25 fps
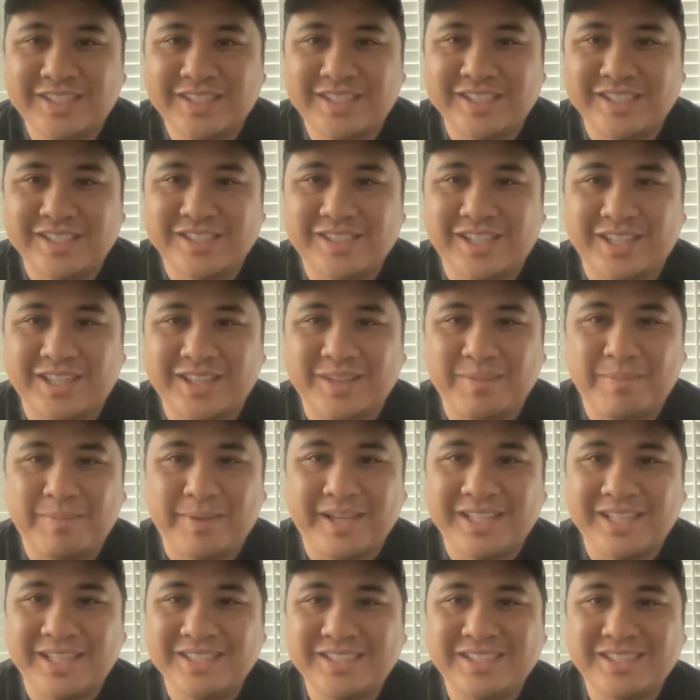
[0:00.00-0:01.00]
is not the
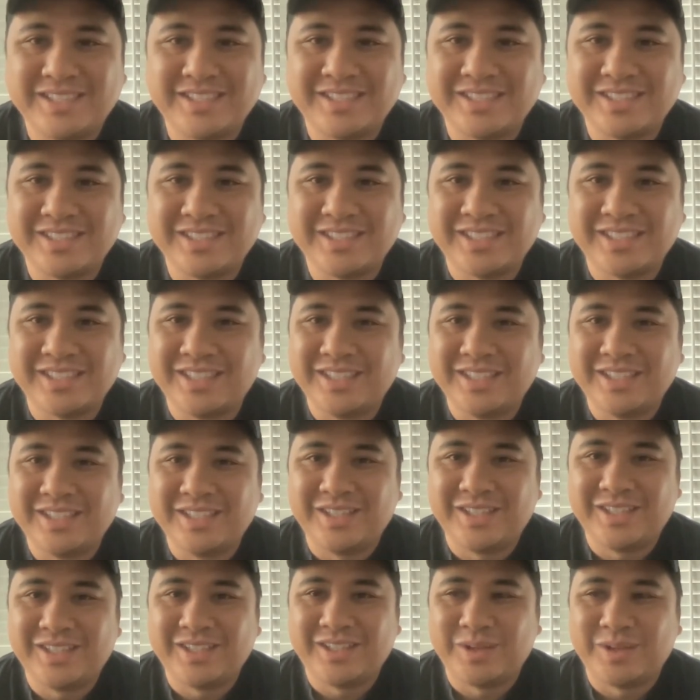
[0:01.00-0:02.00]
best, and
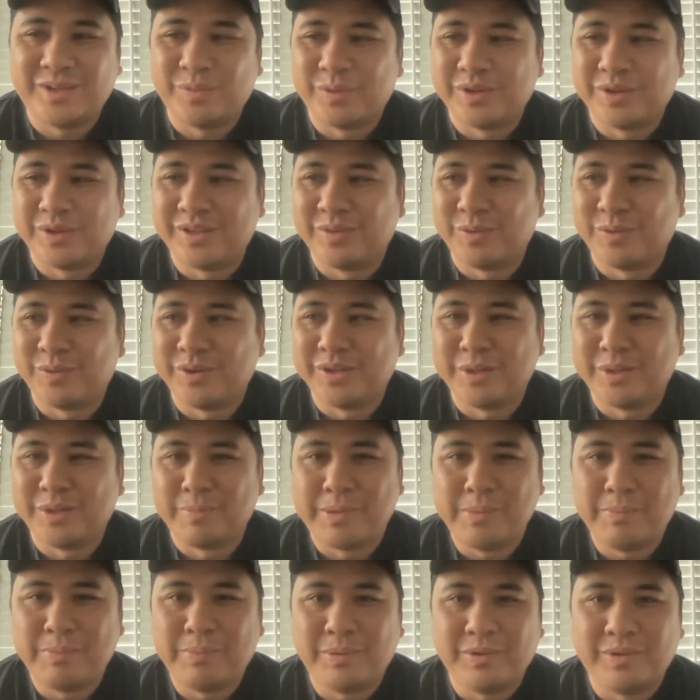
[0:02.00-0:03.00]
you know we're we're in the
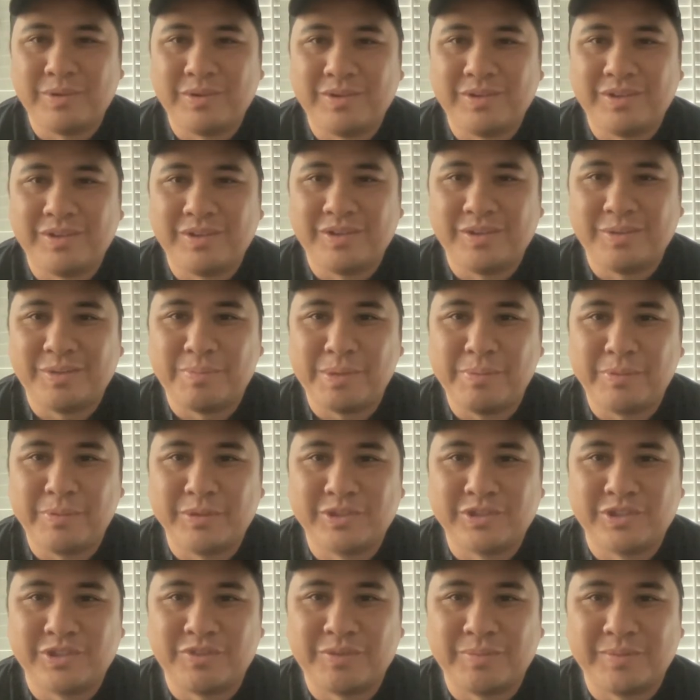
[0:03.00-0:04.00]
people you know the people
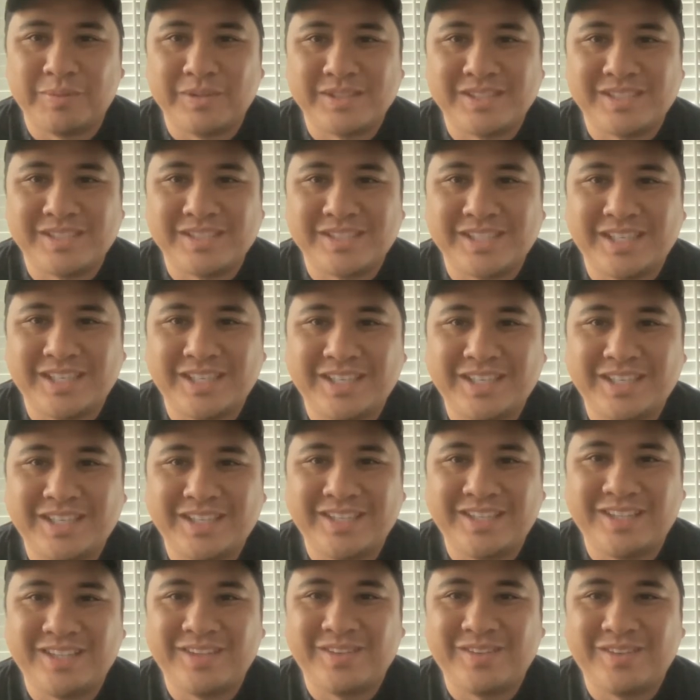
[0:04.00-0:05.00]
serving business, and
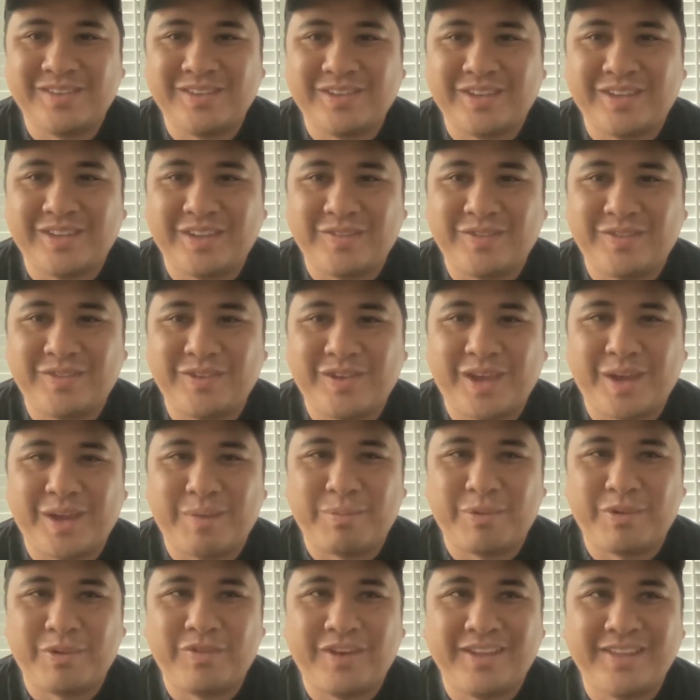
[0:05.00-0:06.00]
if you
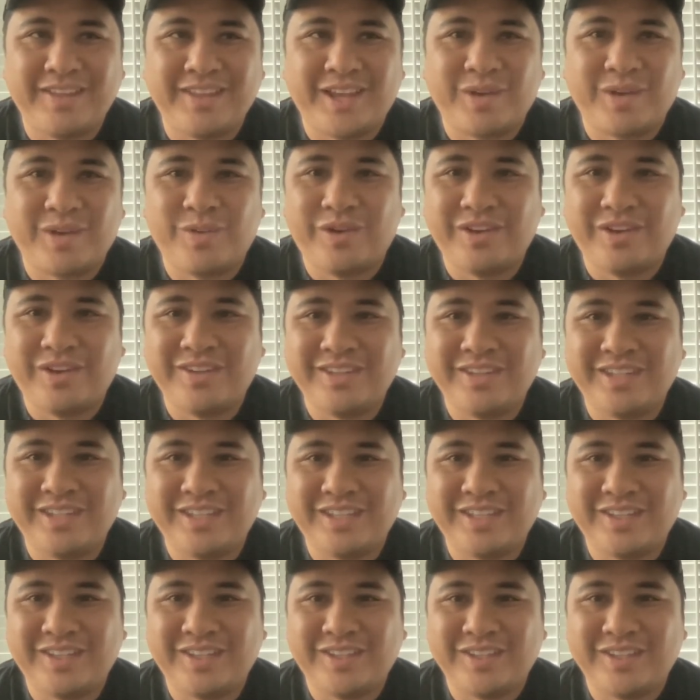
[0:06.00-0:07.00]
can't provide that quality,
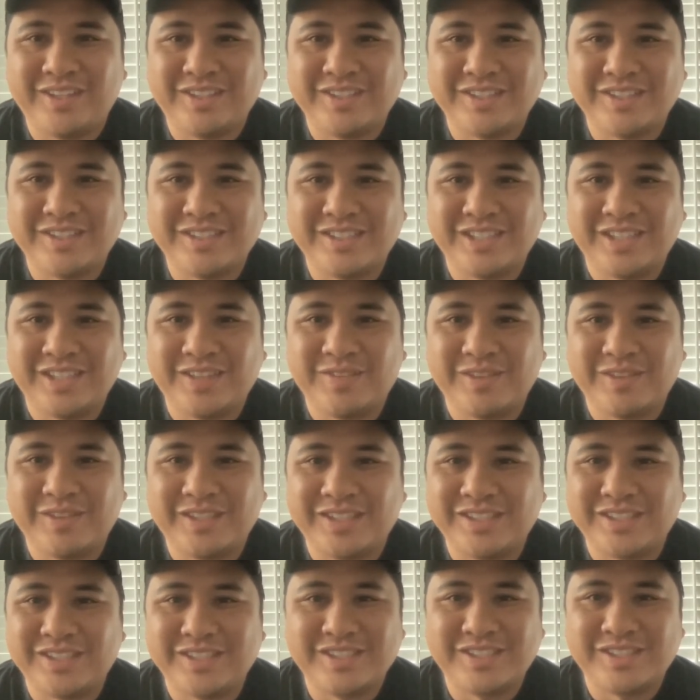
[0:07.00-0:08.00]
you know you can see
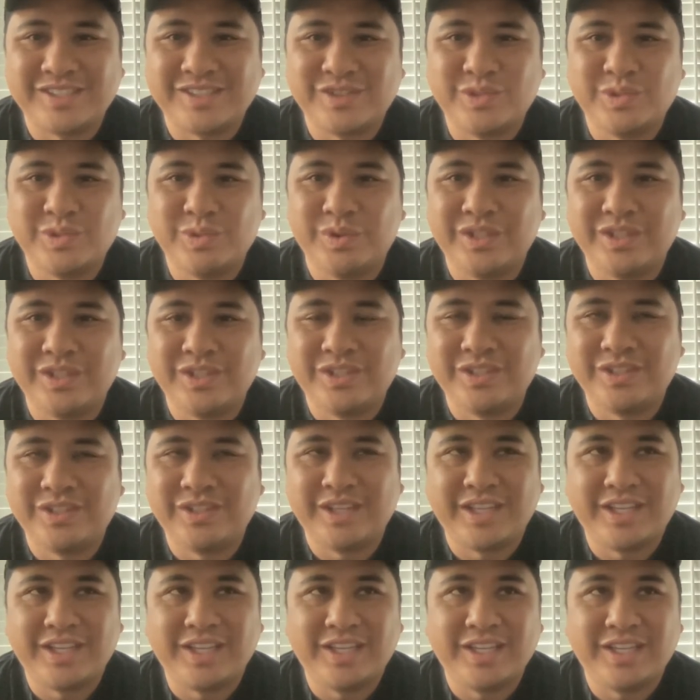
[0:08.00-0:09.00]
everything just dwindle,
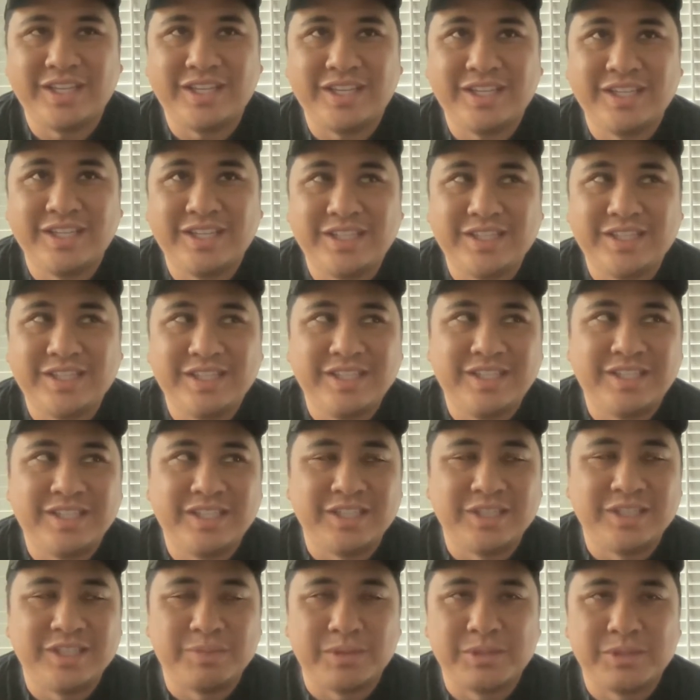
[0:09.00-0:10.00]
and uh,
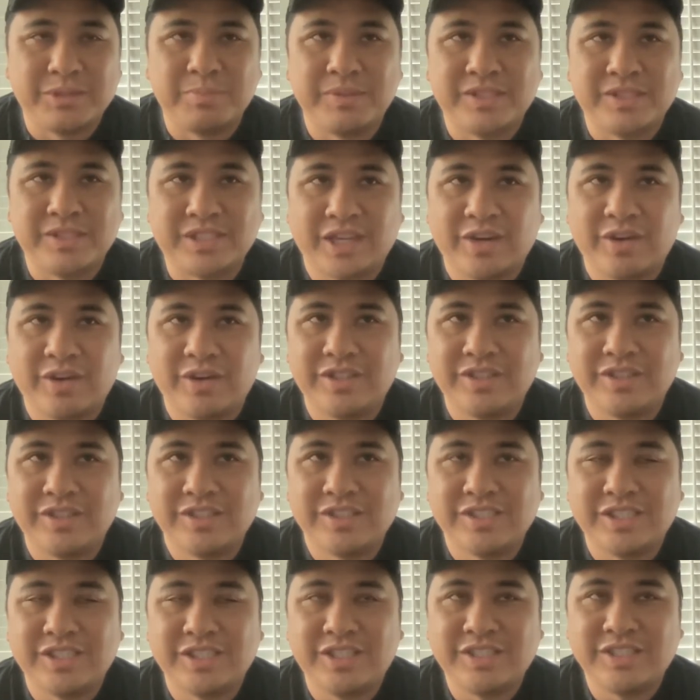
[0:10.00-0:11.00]
it's it's been scary to
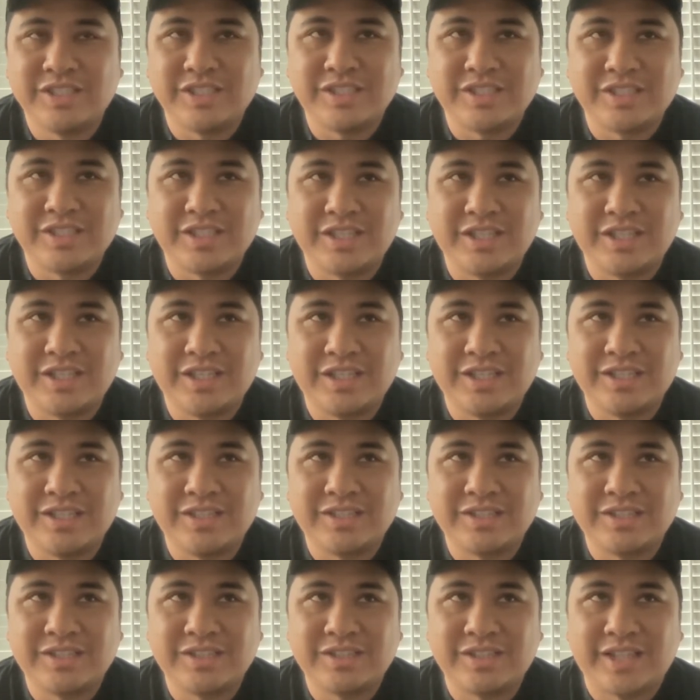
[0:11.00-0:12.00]
see since uh,
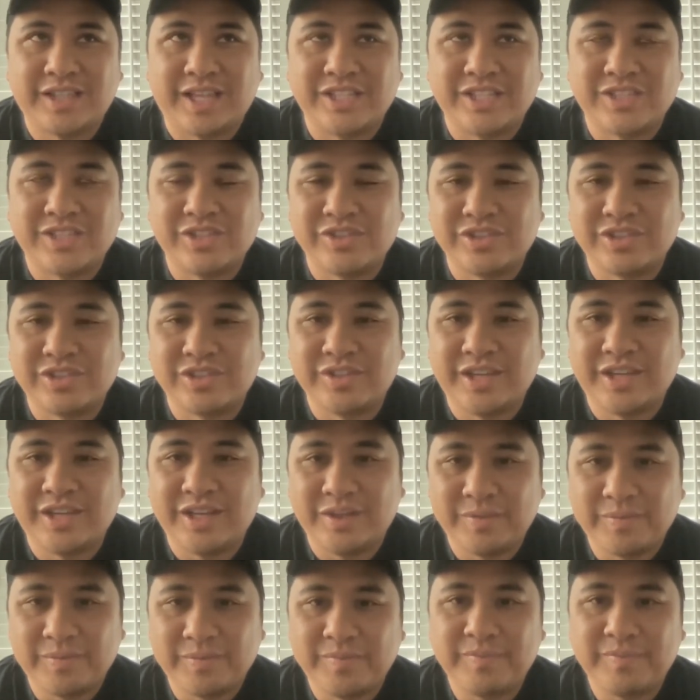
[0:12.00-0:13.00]
last year until now.